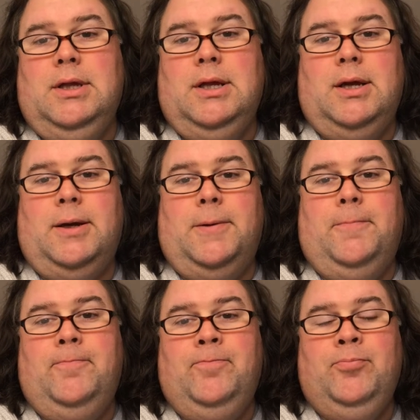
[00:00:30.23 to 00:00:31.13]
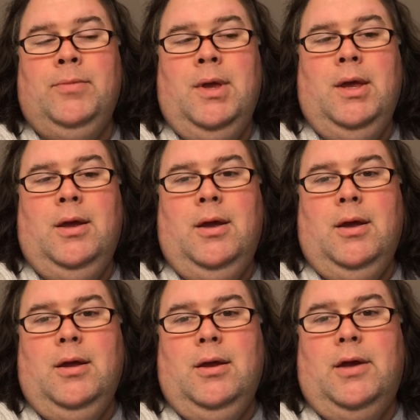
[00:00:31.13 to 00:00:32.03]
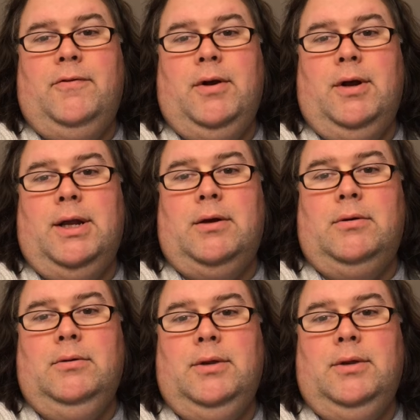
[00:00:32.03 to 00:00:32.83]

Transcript: I figured out